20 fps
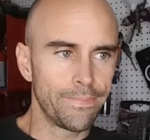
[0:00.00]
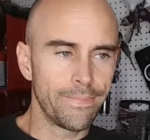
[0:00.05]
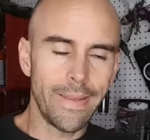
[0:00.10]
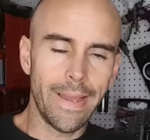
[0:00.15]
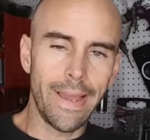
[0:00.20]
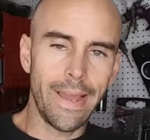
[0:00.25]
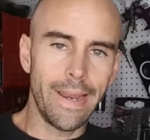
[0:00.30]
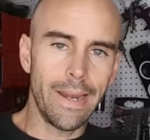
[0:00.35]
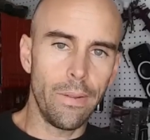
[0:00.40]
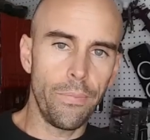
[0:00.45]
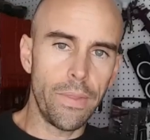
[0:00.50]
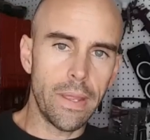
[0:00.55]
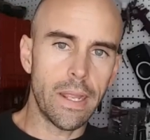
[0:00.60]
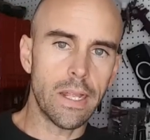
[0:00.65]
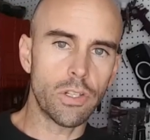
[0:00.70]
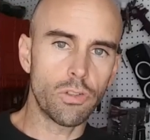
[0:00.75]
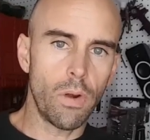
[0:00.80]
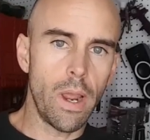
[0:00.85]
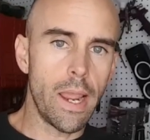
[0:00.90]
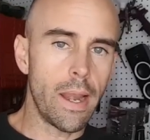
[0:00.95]
I don't think
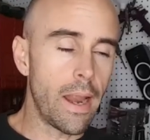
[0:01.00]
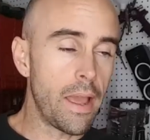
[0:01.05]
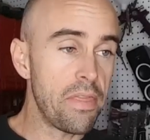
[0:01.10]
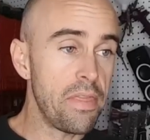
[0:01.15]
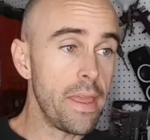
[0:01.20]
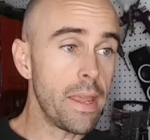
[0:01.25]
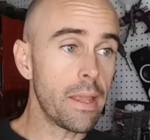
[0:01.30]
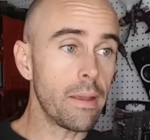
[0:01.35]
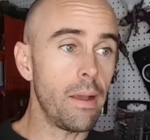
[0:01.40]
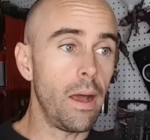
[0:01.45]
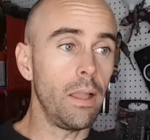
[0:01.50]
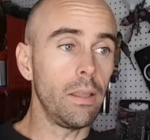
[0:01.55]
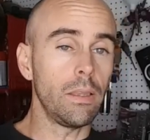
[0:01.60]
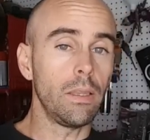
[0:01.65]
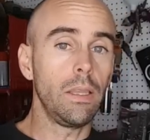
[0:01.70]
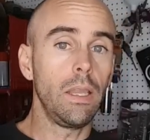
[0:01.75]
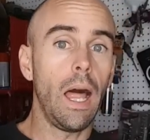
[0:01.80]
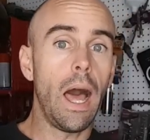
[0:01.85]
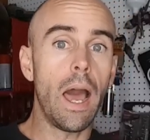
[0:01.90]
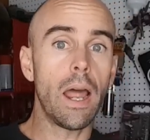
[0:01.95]
that's right. And I think a
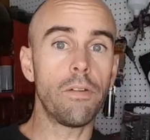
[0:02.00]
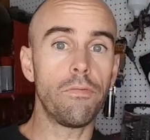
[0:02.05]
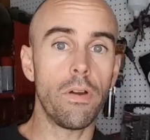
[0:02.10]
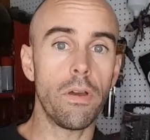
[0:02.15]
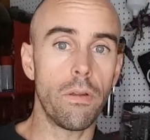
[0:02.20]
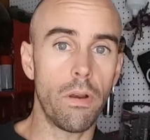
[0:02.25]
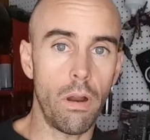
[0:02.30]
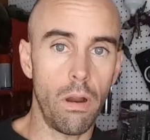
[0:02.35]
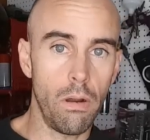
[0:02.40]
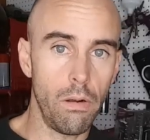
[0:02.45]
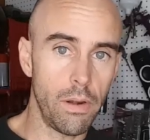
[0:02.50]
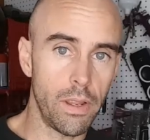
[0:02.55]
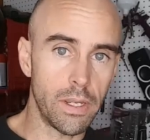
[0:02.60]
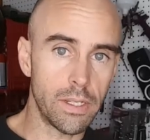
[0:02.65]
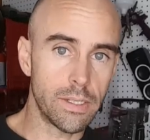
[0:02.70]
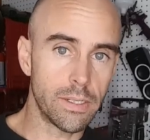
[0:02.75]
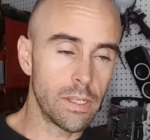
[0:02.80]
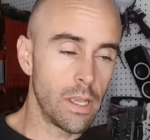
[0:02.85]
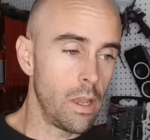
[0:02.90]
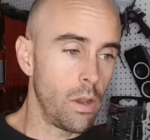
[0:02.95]
lot of other
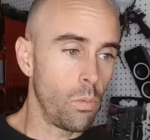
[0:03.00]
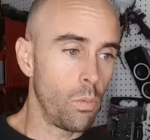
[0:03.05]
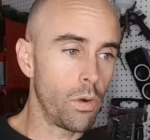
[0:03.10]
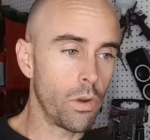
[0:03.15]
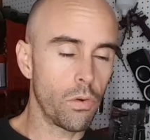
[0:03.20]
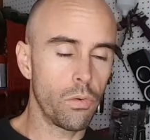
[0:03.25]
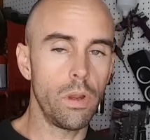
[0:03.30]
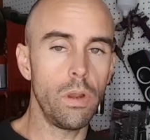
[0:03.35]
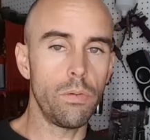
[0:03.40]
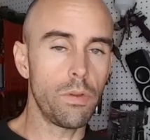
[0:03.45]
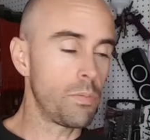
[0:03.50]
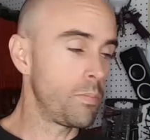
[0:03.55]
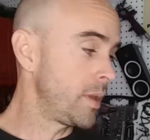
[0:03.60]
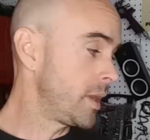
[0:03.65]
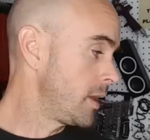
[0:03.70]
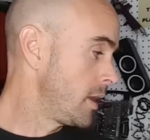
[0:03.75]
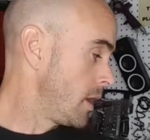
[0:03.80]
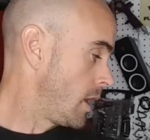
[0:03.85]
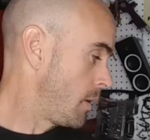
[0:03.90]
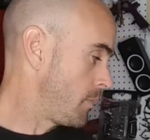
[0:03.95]
artists would agree with
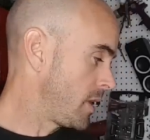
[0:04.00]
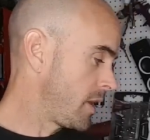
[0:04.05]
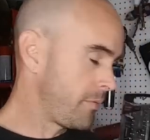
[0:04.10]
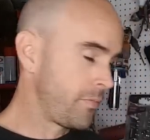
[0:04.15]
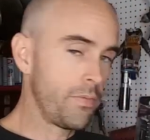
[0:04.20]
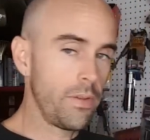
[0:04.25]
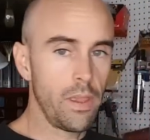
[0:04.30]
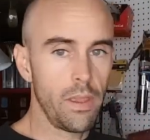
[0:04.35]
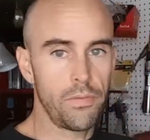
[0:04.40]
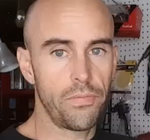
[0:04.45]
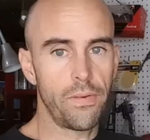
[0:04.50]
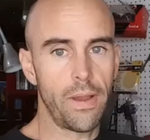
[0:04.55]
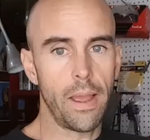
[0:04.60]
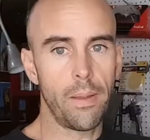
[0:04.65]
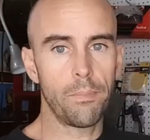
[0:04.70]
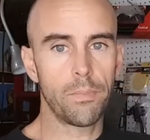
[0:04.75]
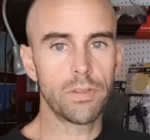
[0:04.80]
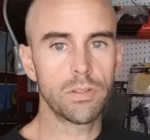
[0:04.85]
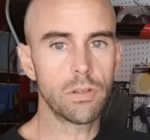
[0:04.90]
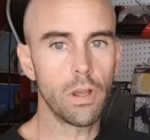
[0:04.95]
me. I mean, if
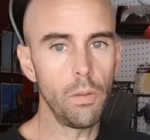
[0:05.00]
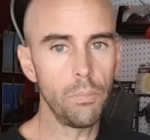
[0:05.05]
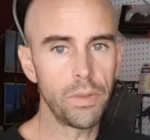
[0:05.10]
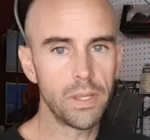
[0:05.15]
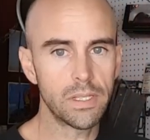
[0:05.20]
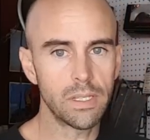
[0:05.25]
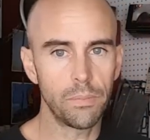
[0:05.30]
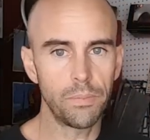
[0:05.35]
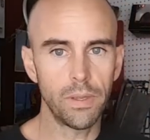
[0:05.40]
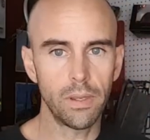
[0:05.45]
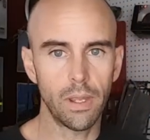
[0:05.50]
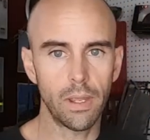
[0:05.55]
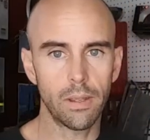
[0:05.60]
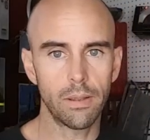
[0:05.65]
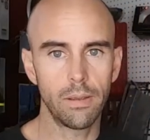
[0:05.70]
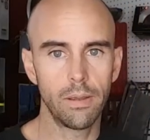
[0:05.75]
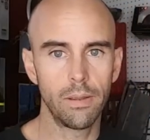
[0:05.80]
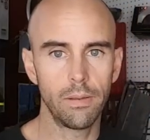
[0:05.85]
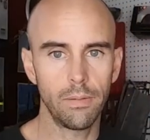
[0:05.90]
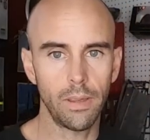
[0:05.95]
I'm sculpting something like
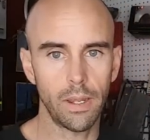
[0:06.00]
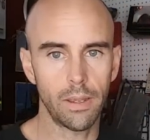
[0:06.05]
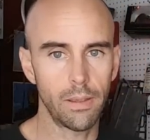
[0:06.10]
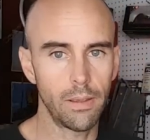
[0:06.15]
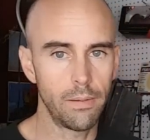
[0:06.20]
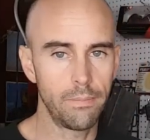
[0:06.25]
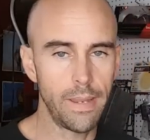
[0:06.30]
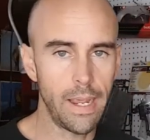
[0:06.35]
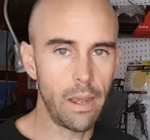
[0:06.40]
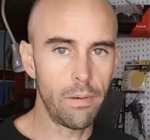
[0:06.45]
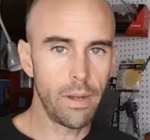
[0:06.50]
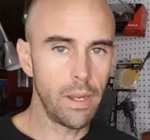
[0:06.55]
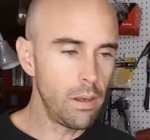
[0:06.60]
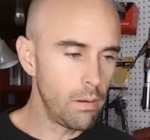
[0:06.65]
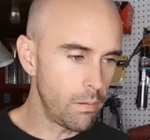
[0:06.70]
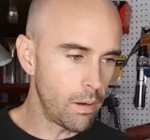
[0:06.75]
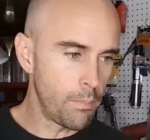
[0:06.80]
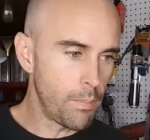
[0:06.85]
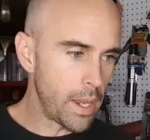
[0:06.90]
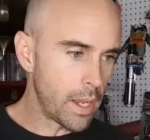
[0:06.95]
a down
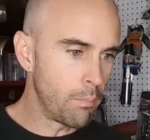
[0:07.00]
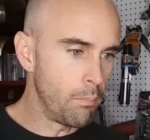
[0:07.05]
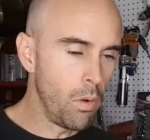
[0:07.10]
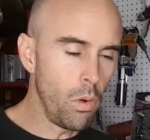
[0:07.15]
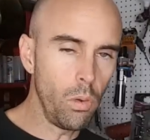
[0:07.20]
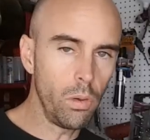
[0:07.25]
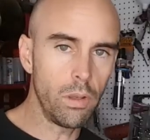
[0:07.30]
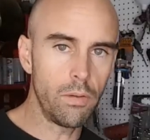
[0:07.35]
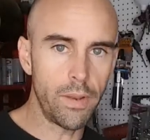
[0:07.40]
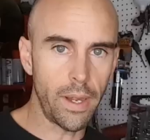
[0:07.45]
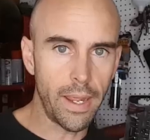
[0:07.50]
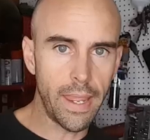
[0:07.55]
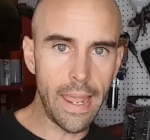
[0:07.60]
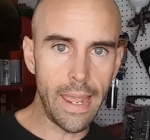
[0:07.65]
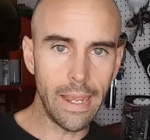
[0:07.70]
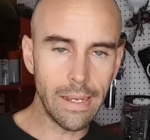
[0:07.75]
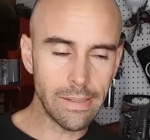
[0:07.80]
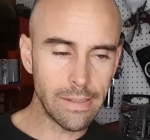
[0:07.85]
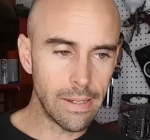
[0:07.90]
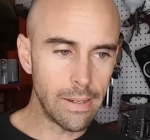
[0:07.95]
here and I make a mold of it in a
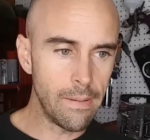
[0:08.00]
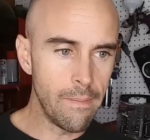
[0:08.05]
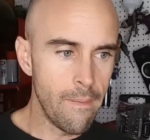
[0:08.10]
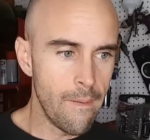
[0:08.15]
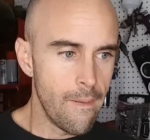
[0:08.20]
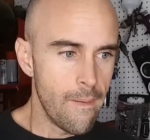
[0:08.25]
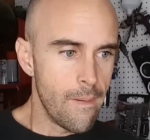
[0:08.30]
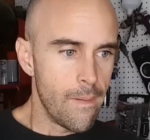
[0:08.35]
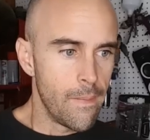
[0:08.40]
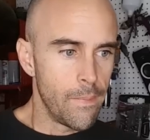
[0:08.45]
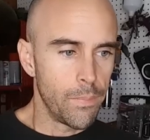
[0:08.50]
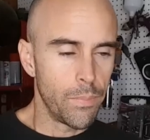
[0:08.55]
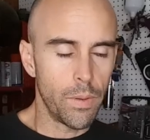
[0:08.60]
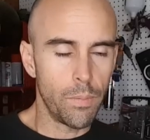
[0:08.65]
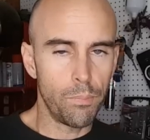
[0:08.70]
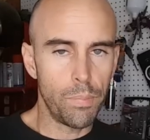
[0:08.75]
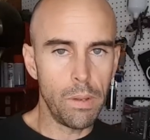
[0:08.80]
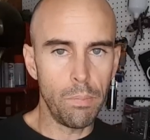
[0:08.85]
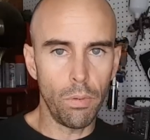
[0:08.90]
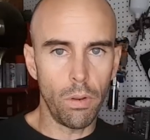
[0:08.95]
casting,
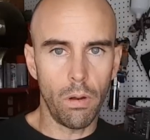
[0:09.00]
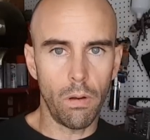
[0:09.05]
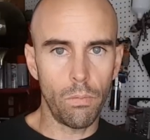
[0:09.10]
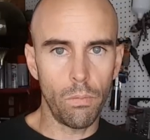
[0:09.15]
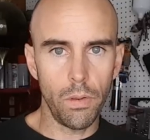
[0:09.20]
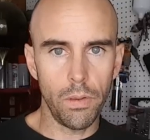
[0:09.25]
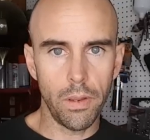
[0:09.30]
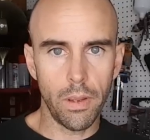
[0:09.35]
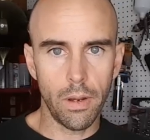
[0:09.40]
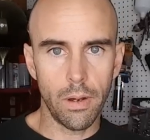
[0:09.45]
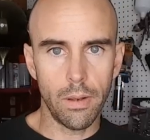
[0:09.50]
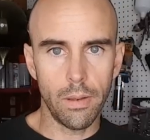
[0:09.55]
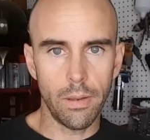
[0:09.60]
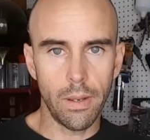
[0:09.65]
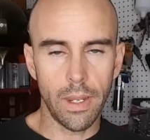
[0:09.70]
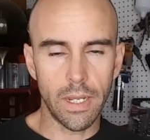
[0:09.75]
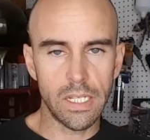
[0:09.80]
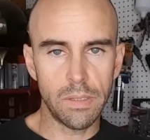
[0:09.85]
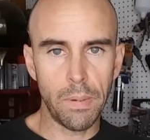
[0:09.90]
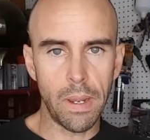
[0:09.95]
then people aren't really going
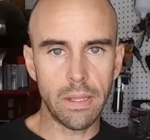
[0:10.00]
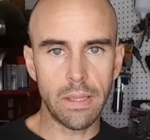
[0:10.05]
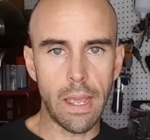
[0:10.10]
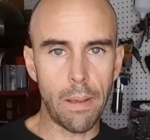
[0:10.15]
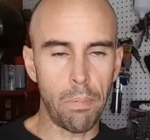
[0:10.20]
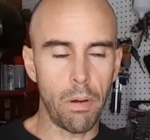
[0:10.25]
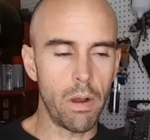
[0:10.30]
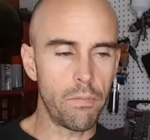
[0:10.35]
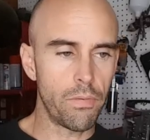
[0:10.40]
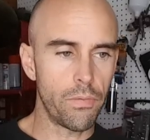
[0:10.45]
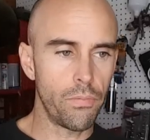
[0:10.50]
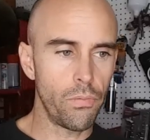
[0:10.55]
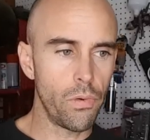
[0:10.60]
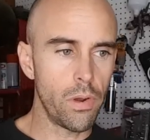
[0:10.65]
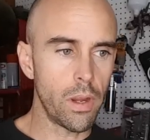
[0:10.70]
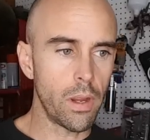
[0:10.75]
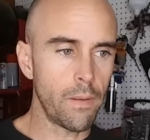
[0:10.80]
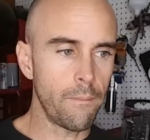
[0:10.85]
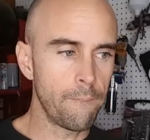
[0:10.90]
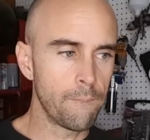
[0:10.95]
to expect that part for
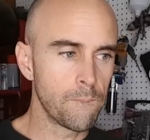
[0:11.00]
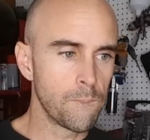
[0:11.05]
free.